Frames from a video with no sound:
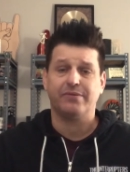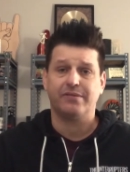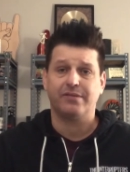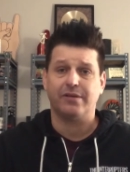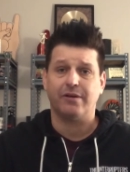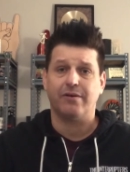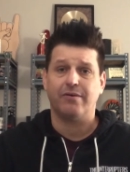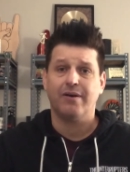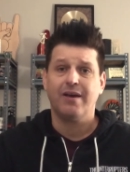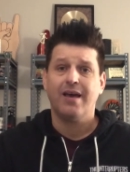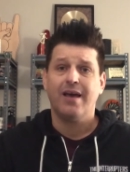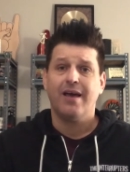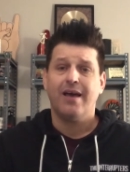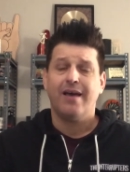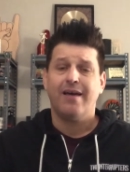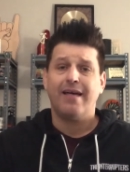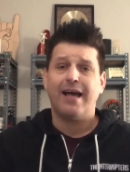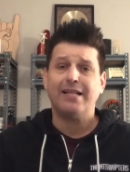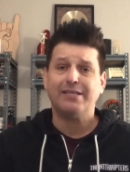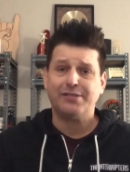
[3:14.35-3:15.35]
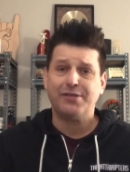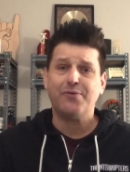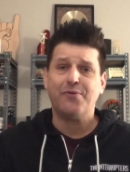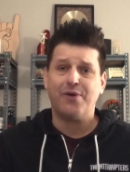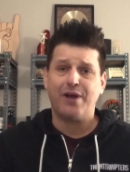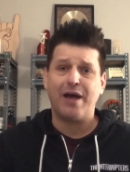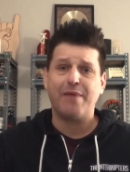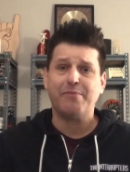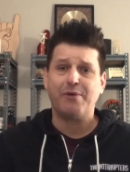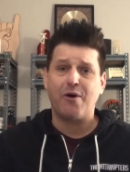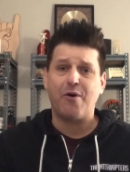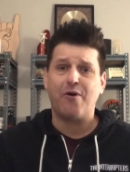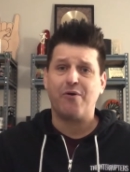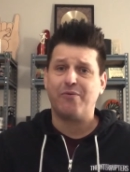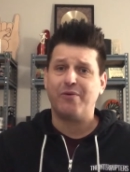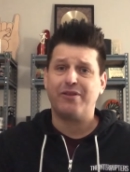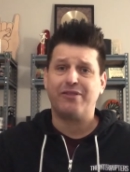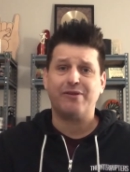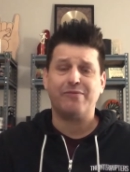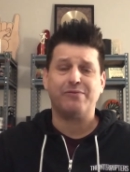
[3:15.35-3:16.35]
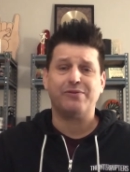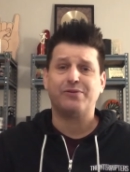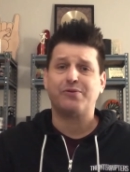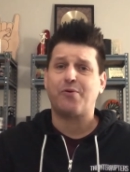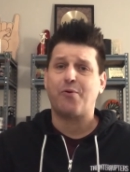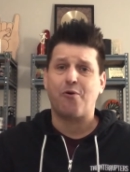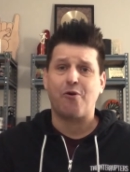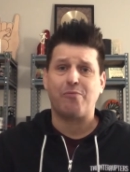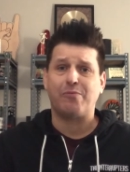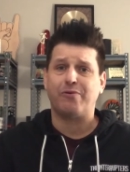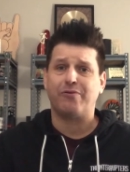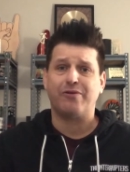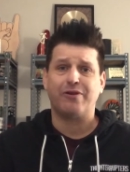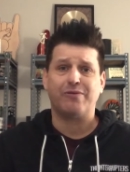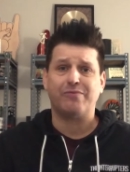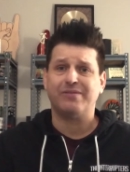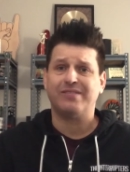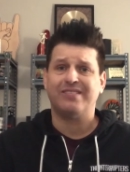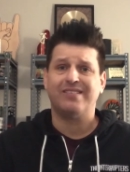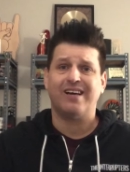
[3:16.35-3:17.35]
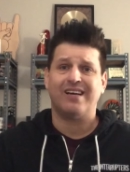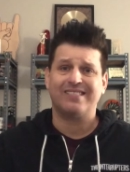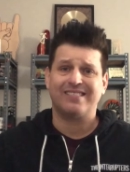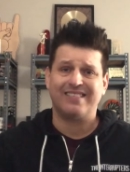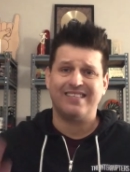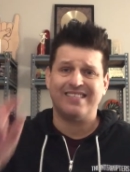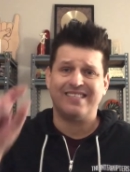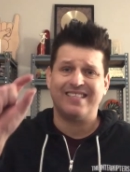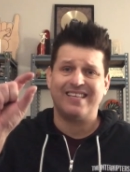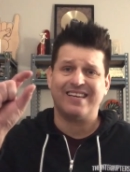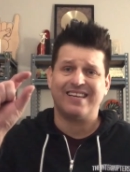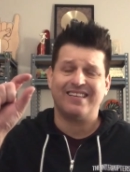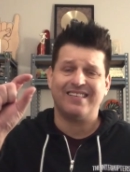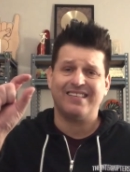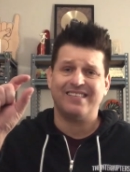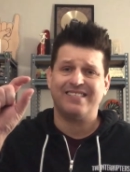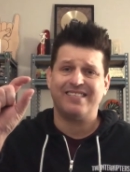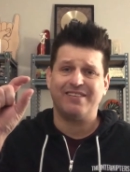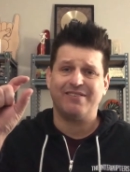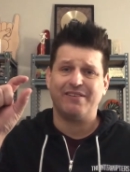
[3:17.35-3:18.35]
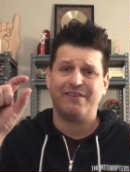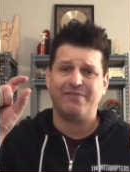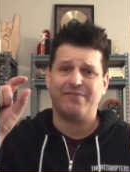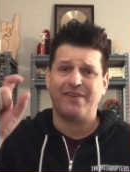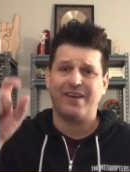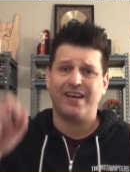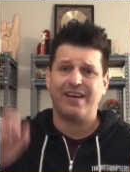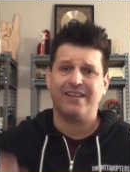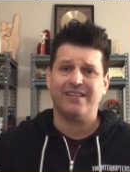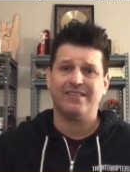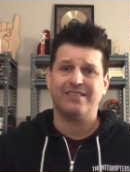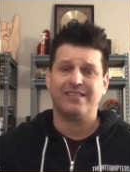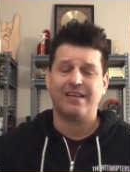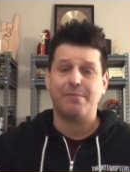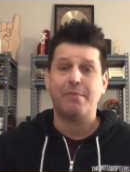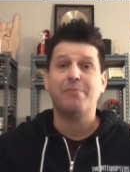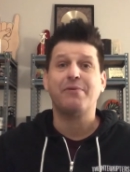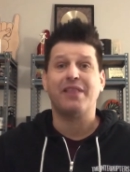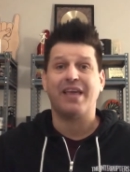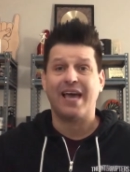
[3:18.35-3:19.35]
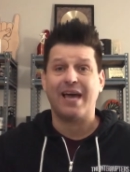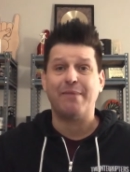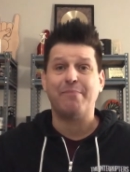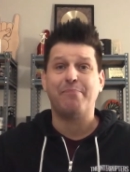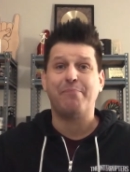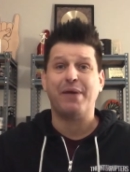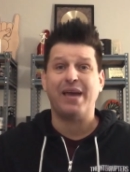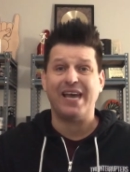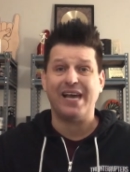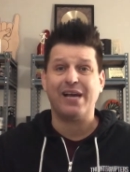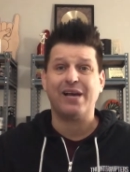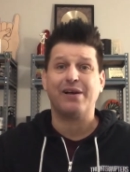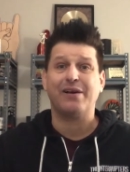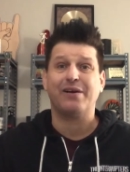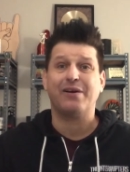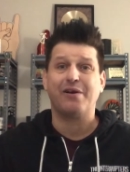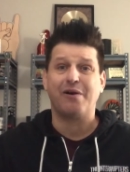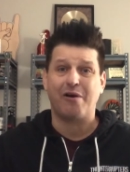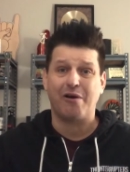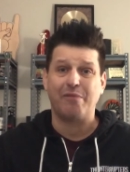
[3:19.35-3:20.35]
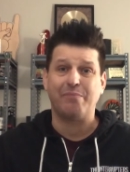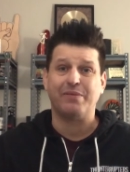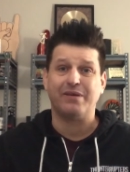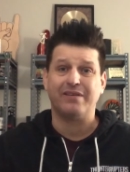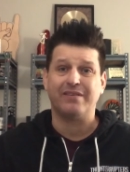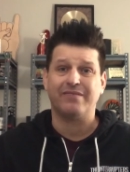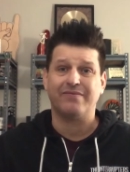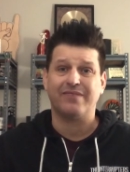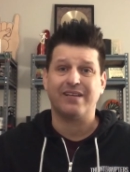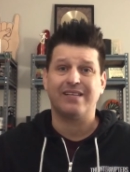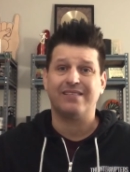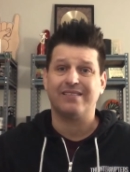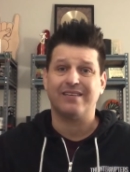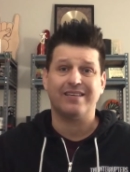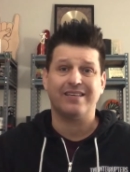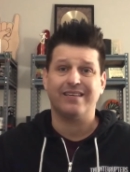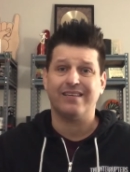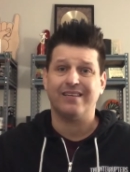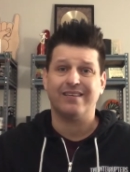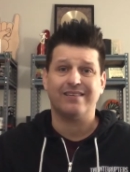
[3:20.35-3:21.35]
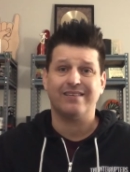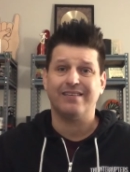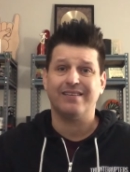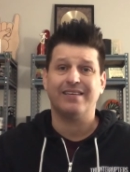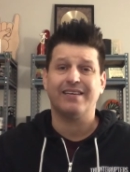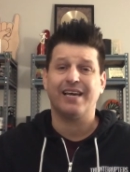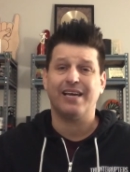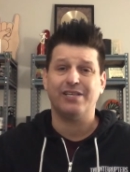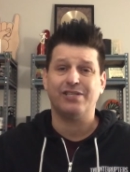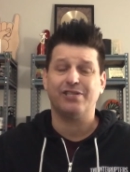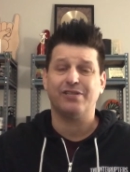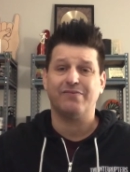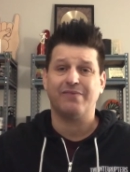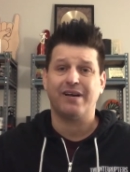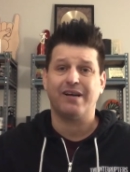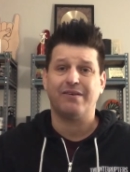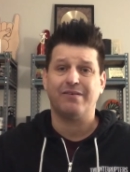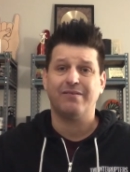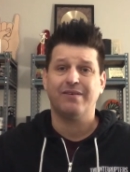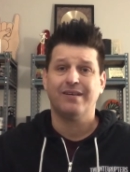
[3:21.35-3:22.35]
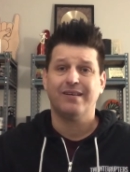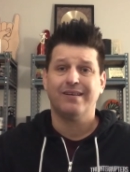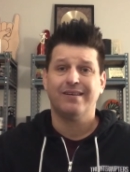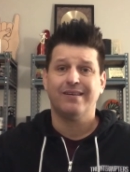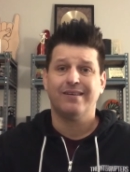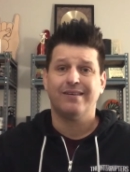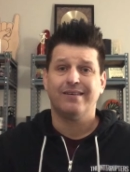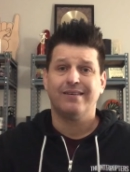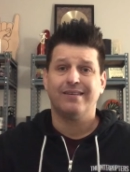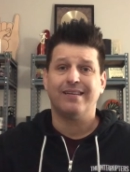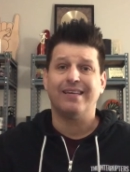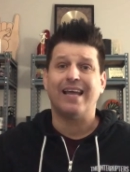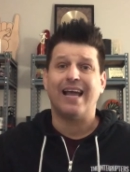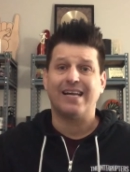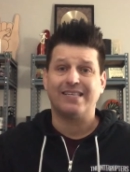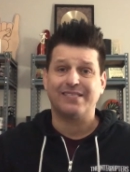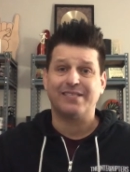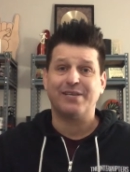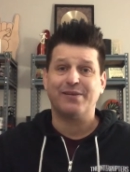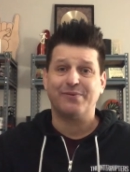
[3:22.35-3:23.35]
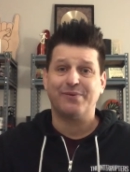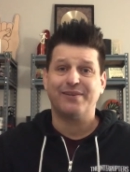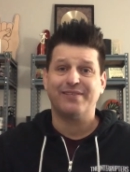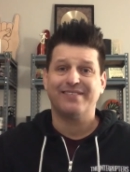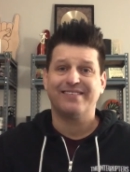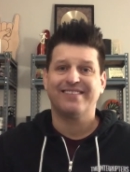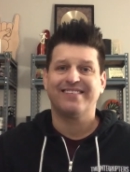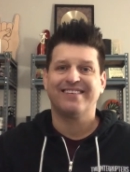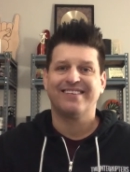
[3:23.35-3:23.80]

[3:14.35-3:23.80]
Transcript: So that's the one I'm going with. It was horrible. There was dust this thick on the ceiling fans. I remember they had pink carpet, if that's any uh, indication of how nasty it was.